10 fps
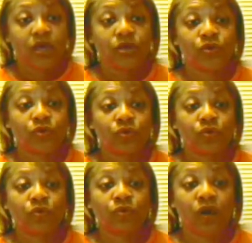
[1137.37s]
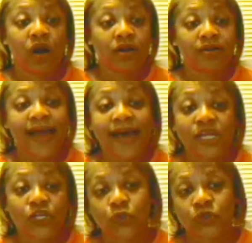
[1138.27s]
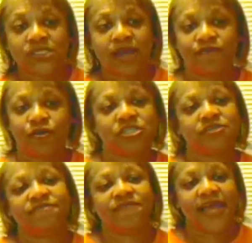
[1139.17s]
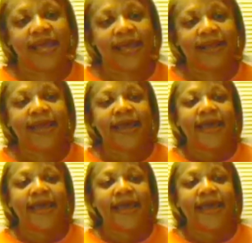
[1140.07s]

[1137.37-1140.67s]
you are not a huge Divergent fan,